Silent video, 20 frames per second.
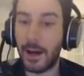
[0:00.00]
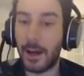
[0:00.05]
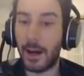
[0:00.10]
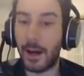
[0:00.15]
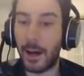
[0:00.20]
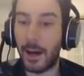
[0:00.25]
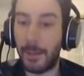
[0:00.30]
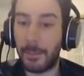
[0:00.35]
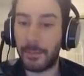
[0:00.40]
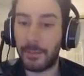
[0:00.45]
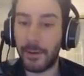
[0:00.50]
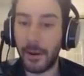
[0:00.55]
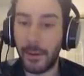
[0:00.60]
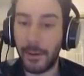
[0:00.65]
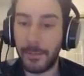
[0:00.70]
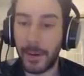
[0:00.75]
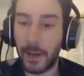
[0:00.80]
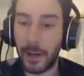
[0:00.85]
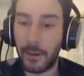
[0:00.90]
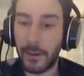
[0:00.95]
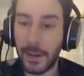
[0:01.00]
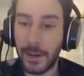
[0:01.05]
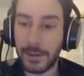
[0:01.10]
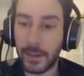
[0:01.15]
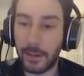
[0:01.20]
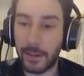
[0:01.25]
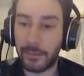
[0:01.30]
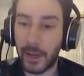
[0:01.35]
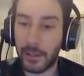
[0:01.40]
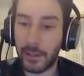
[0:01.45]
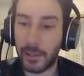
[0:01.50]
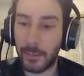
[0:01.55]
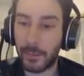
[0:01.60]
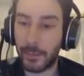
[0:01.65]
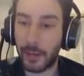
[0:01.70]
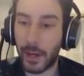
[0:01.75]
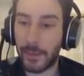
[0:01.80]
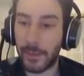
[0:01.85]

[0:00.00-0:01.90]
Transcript: Para-res, good for High Jupiter.